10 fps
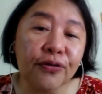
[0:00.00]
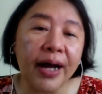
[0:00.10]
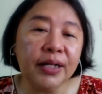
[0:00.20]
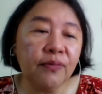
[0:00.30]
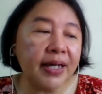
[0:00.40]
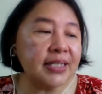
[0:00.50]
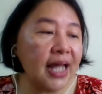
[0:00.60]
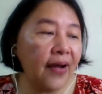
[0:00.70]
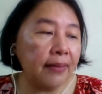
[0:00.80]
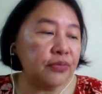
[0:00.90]
Otherwise,
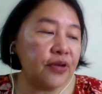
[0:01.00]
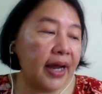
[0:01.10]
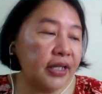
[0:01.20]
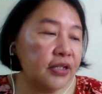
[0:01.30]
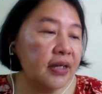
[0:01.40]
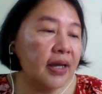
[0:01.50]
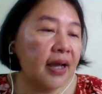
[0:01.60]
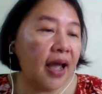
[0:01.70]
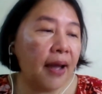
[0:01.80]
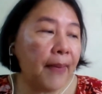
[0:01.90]
now I'm trying
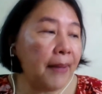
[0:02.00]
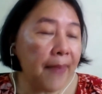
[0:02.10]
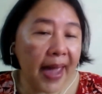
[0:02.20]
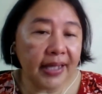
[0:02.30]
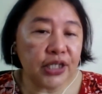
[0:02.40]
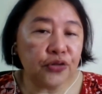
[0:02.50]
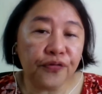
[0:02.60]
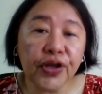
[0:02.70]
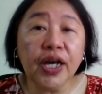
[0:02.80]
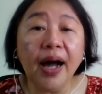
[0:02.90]
my best to
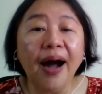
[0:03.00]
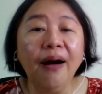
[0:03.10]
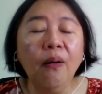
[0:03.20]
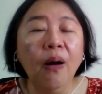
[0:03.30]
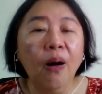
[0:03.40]
figure out